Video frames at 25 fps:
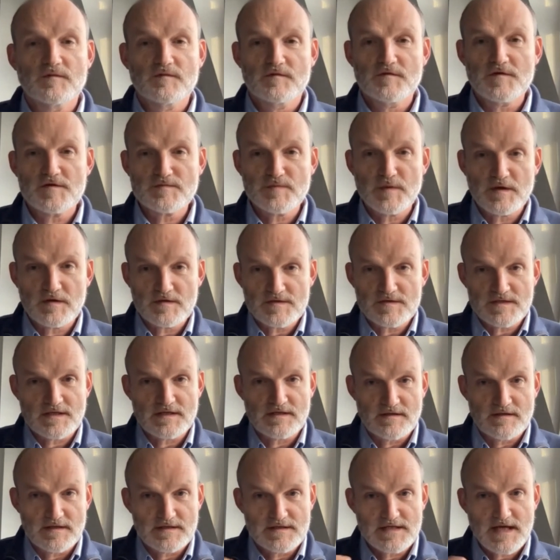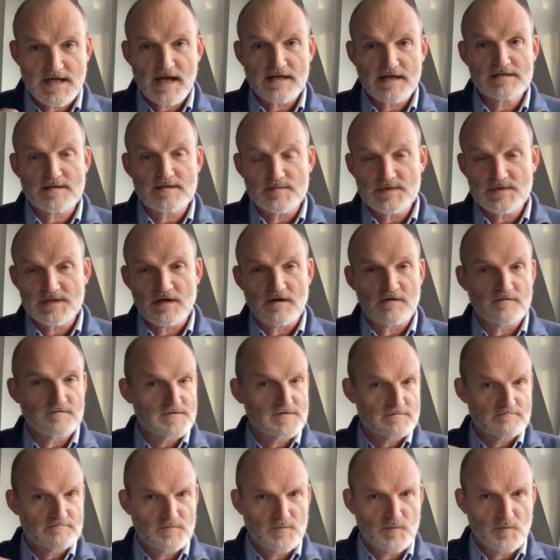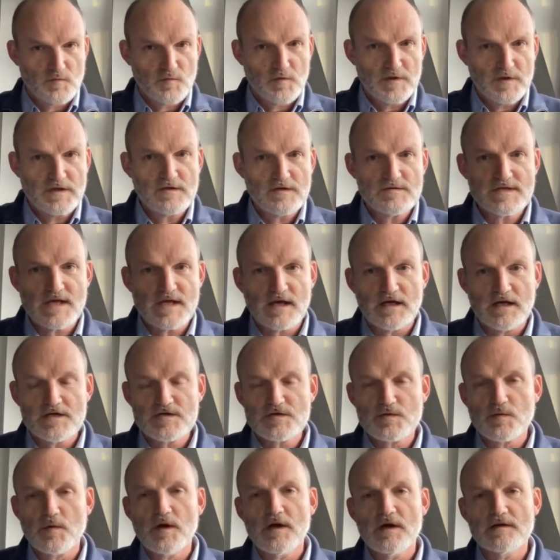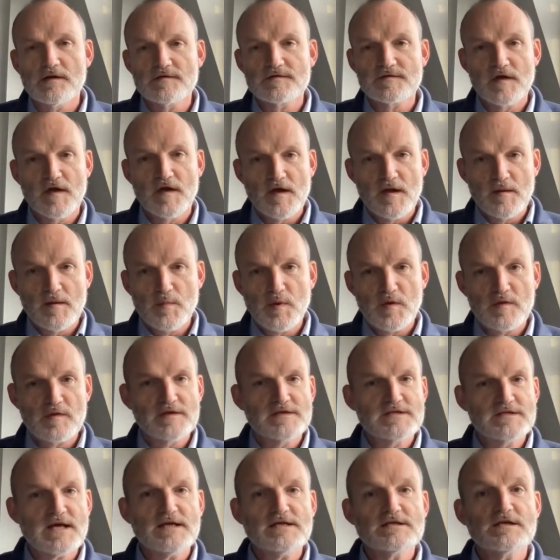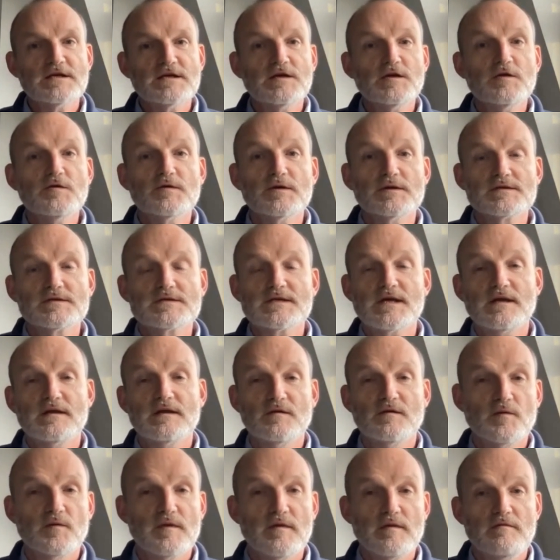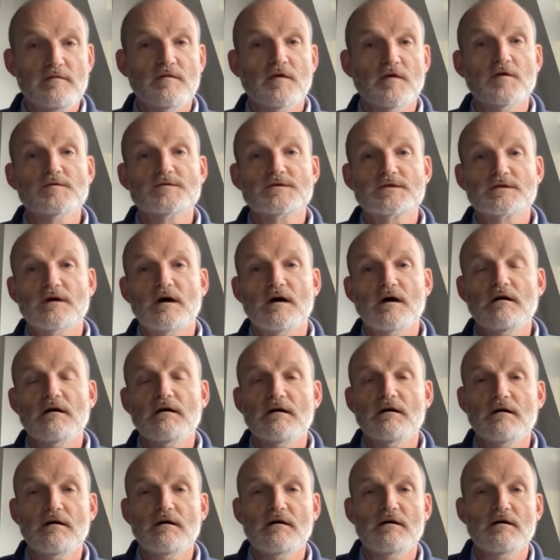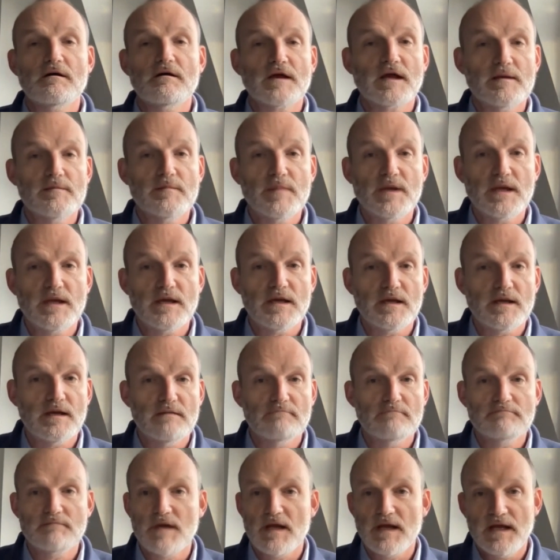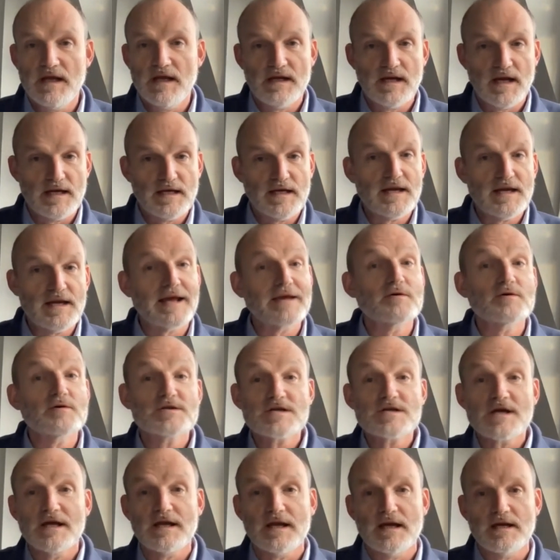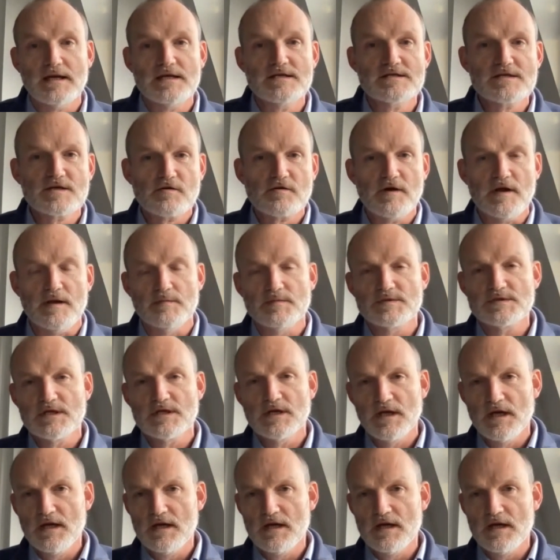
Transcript: just because the tags themselves, we use English words, but the data you can send within those can be in any language and any script.